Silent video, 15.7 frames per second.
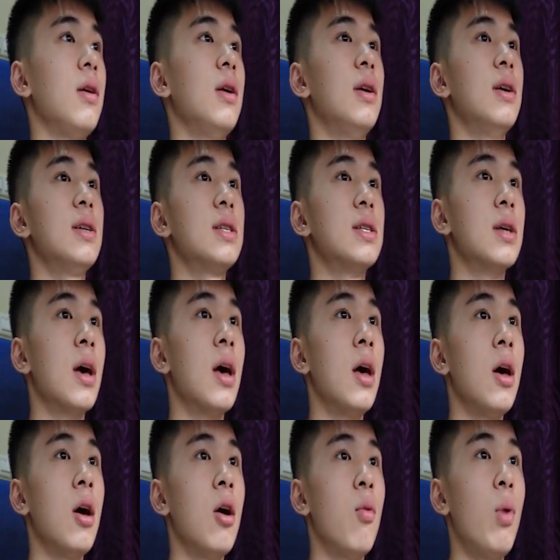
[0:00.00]
is
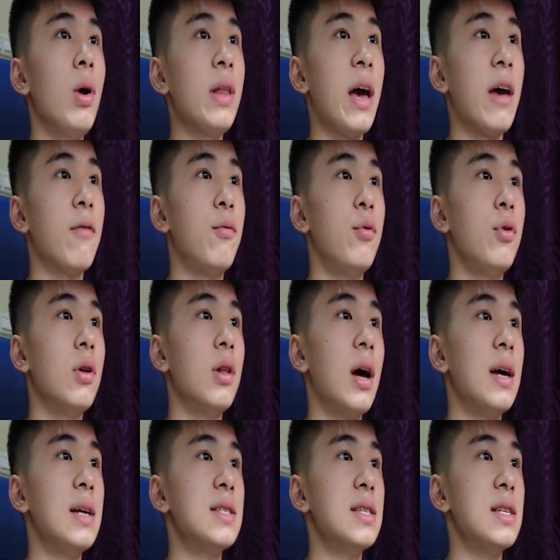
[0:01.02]
what I've
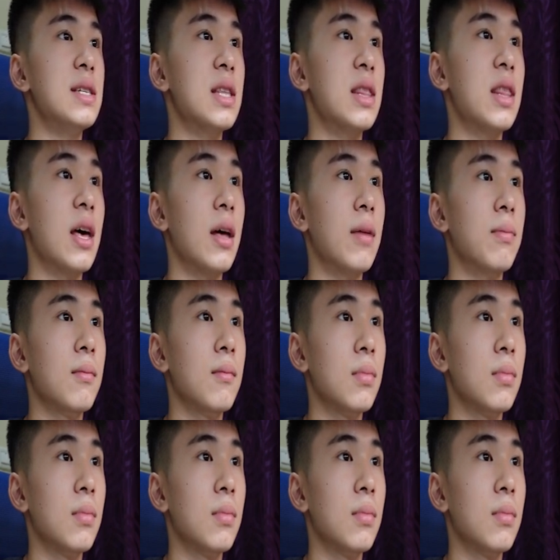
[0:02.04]
realized is that